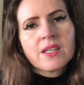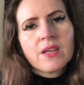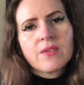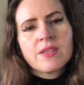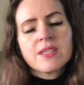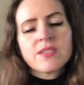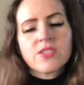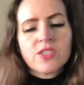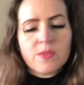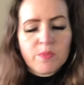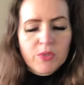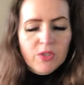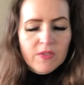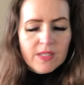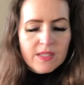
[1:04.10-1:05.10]
and it's just
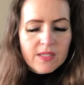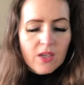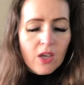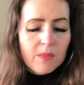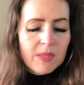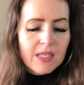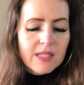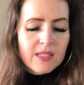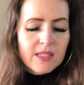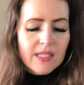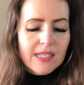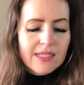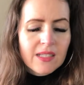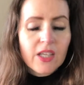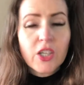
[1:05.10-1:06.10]
pure excitement.
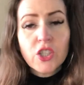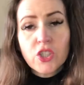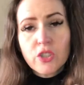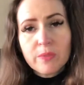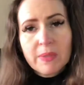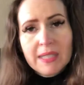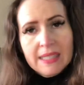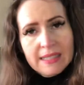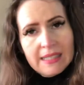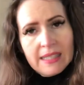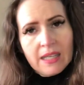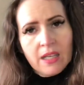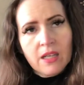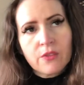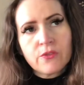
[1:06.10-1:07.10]
It's like a new
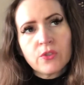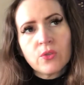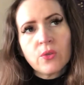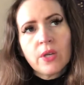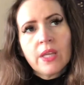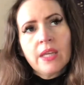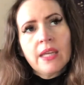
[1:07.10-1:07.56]
beginning, and I feel